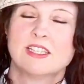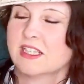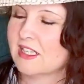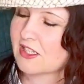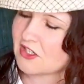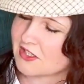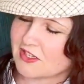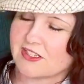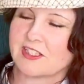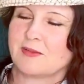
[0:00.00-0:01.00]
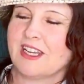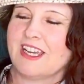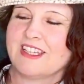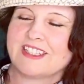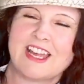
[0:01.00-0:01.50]
collection is awesome. It
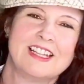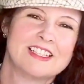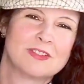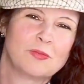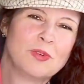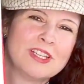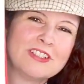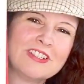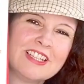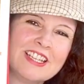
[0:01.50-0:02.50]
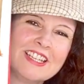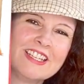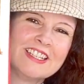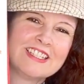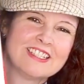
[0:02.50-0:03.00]
has Alice in
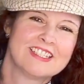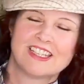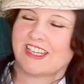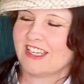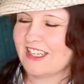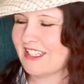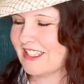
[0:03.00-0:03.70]
Wonderland and